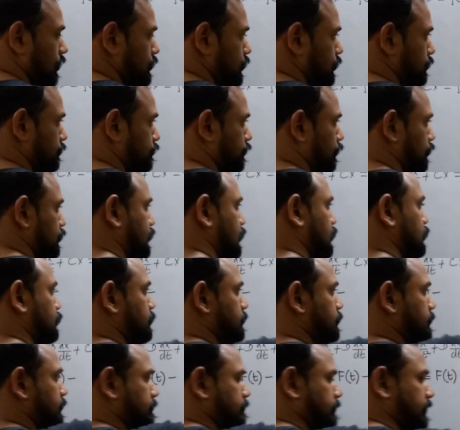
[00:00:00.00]
also
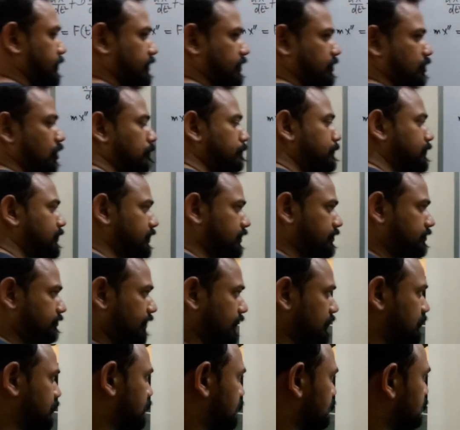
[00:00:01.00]
forces but in the opposite
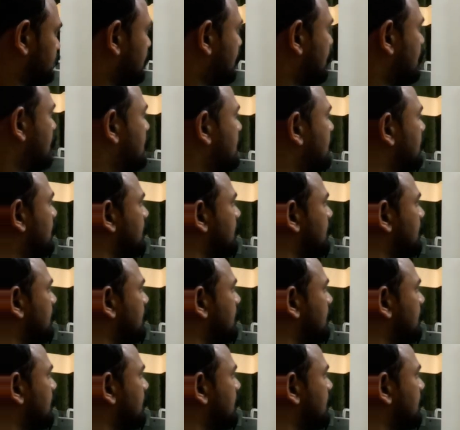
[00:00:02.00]
direction,